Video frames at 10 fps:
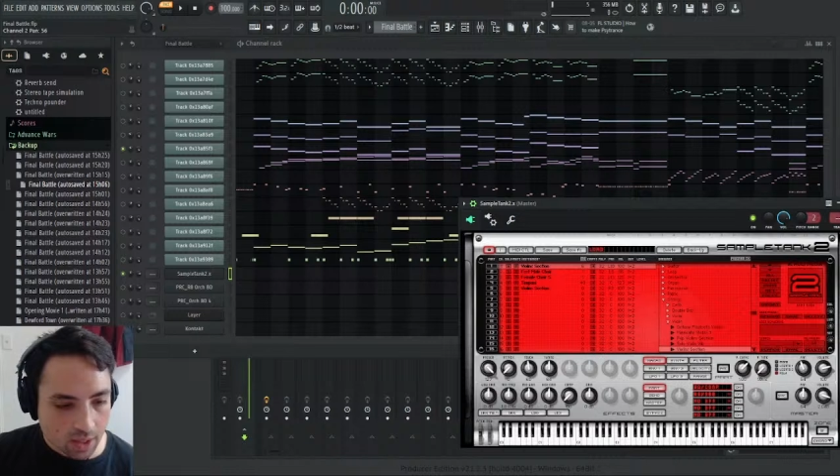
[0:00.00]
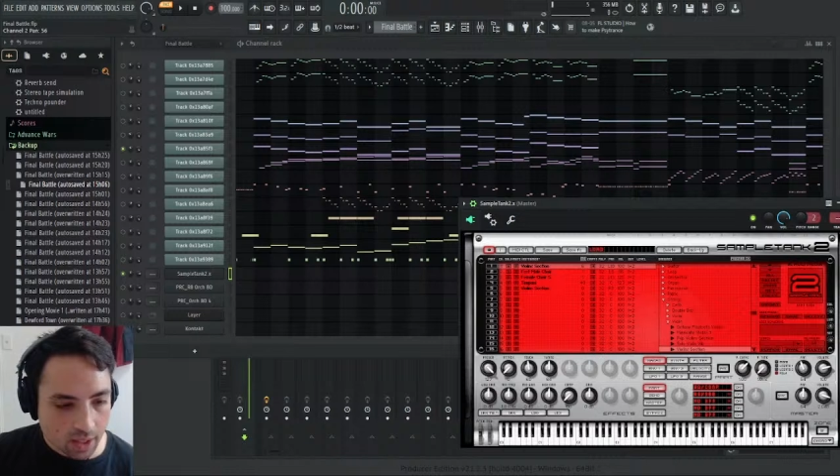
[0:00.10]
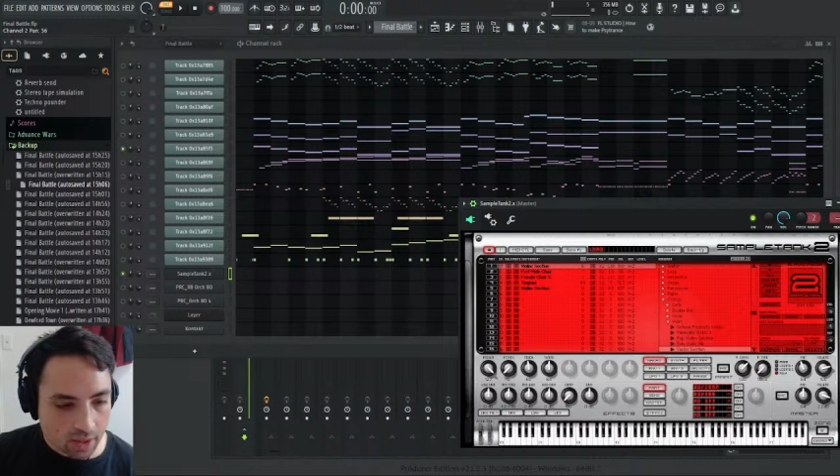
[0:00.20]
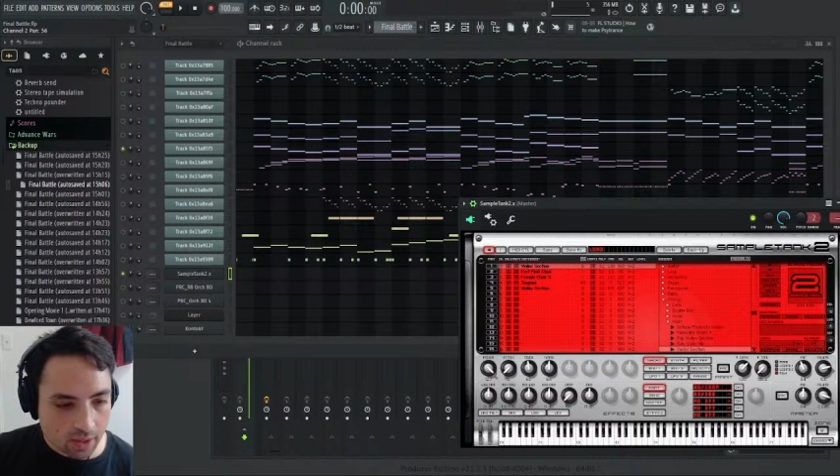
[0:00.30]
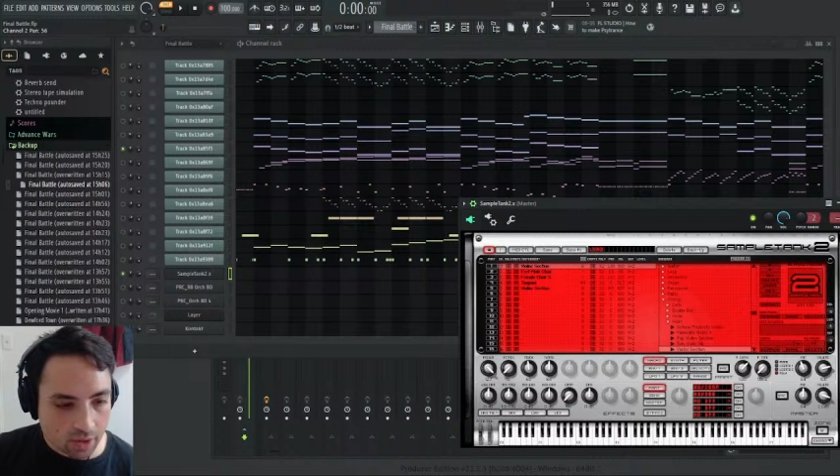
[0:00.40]

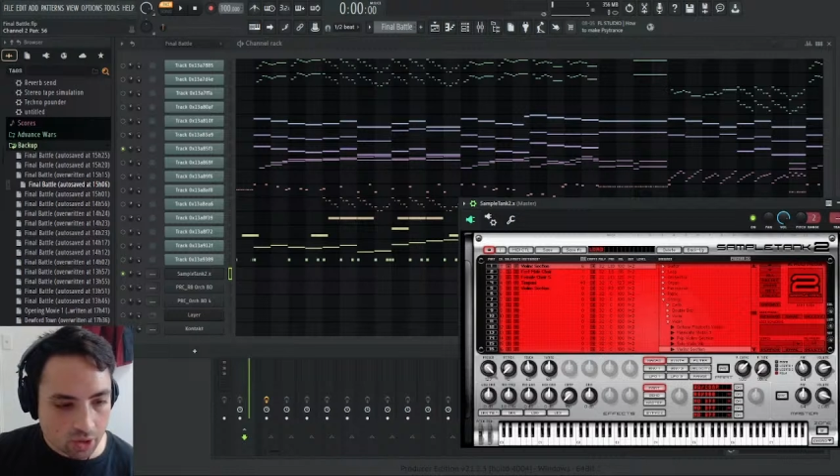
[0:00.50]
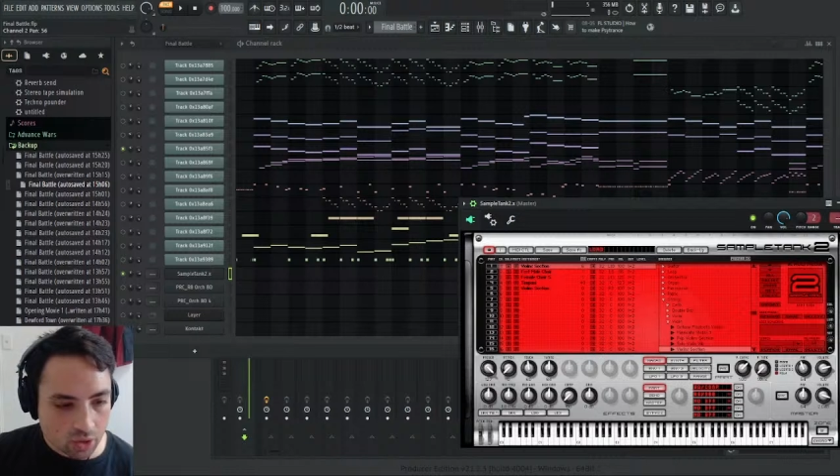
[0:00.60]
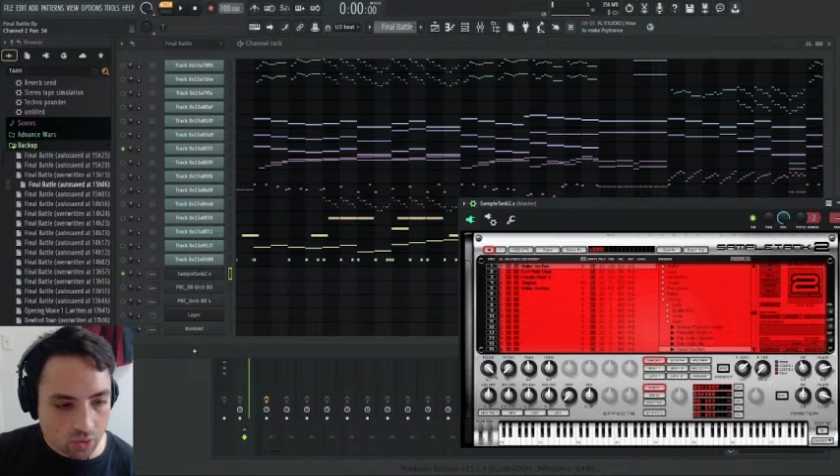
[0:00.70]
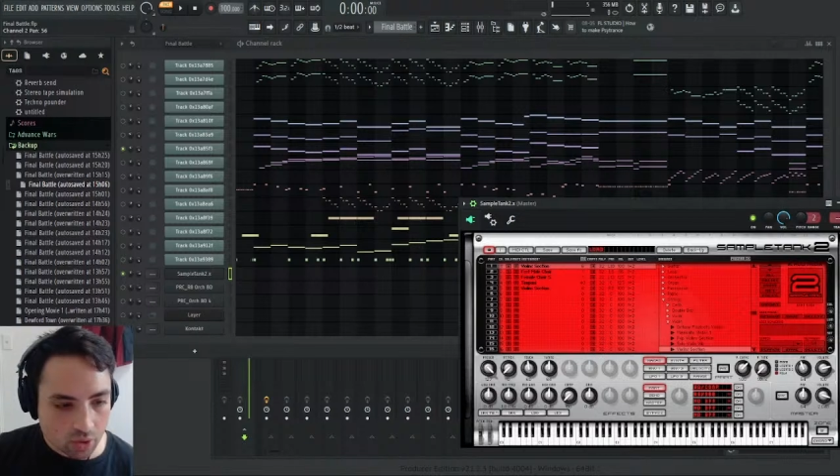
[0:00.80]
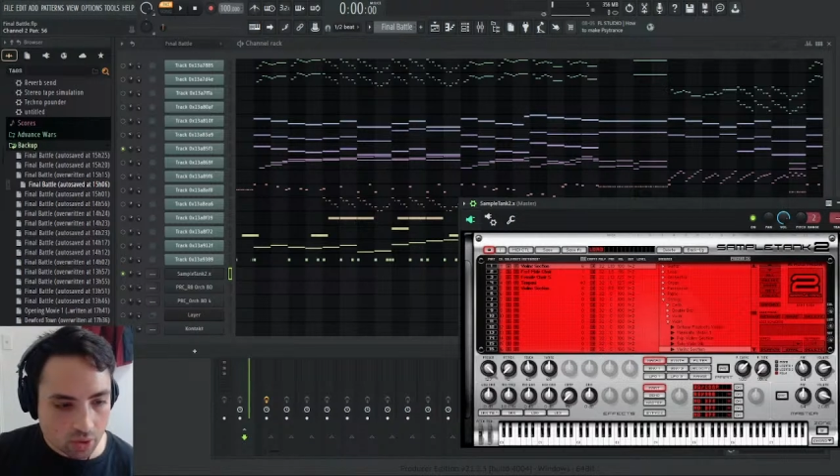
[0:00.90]
And then
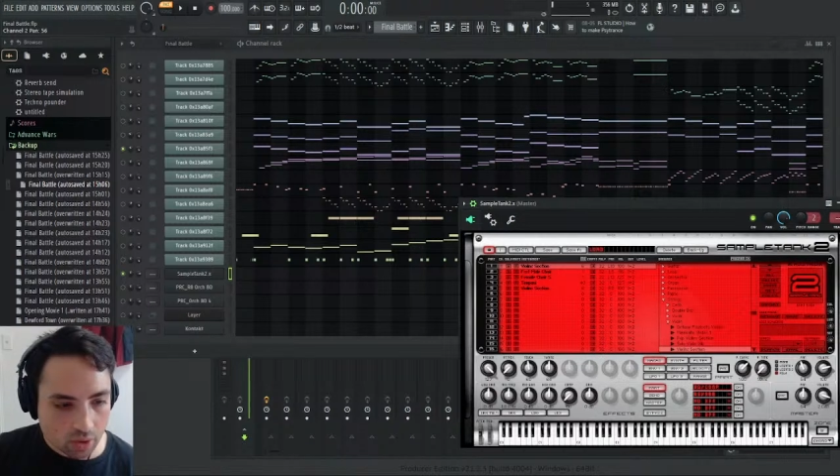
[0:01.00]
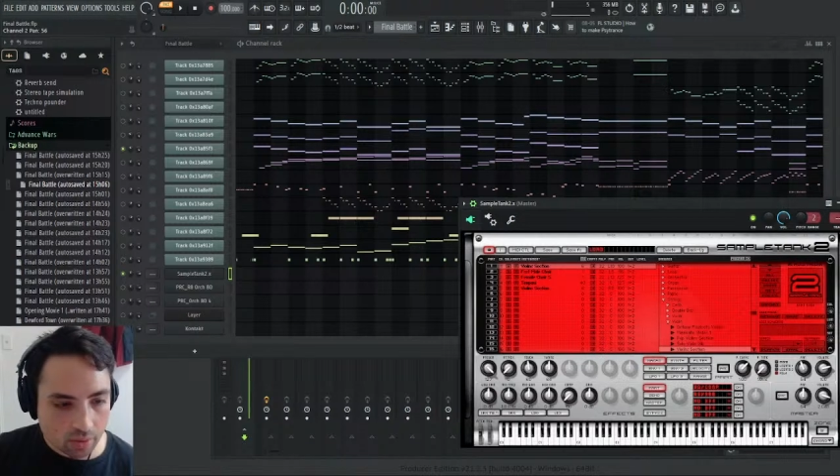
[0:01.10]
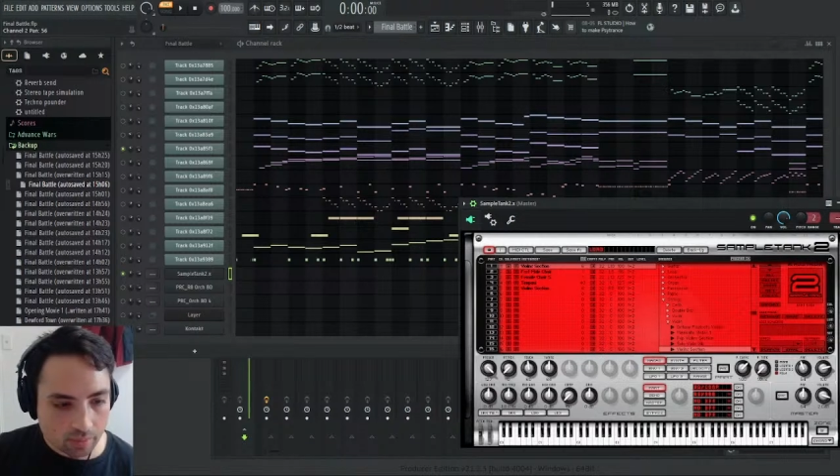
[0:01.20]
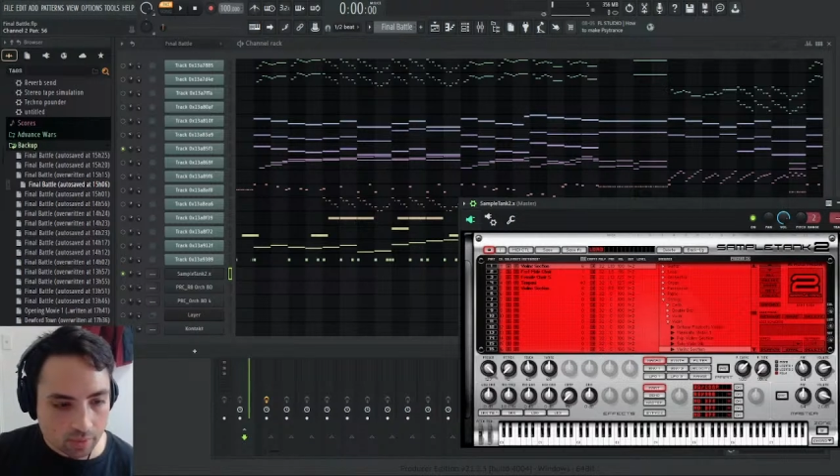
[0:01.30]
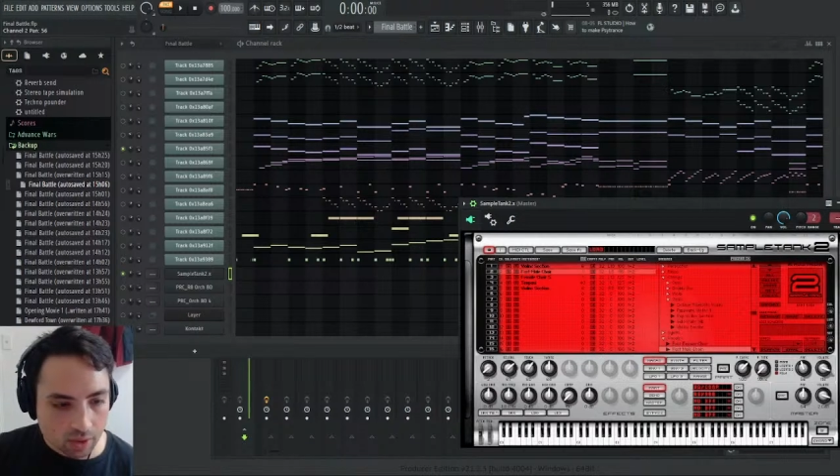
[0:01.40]
there's then